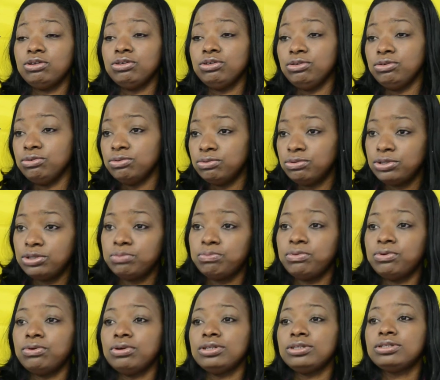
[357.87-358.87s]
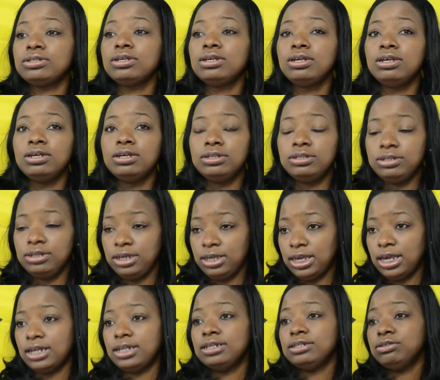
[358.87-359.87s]
Use sports to
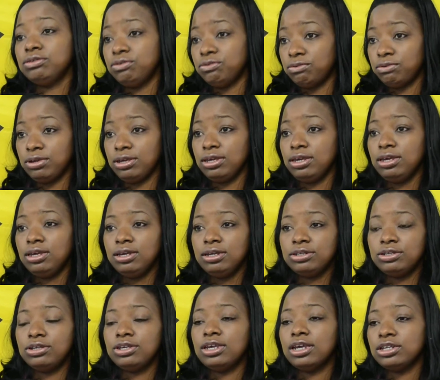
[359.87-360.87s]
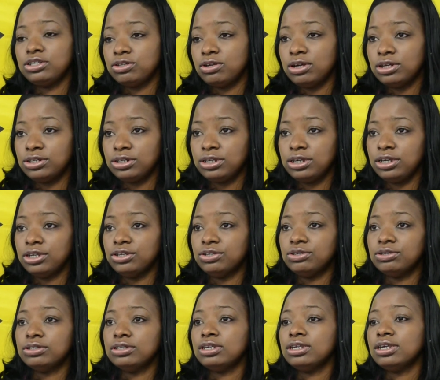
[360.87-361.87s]
get a degree, to get your
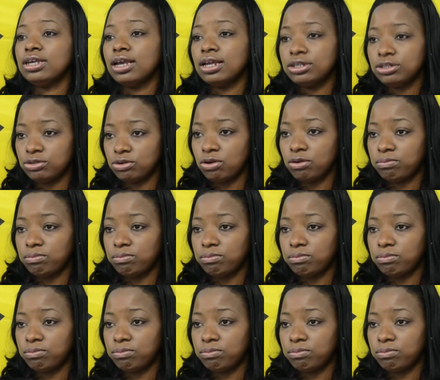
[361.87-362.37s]
education, to get your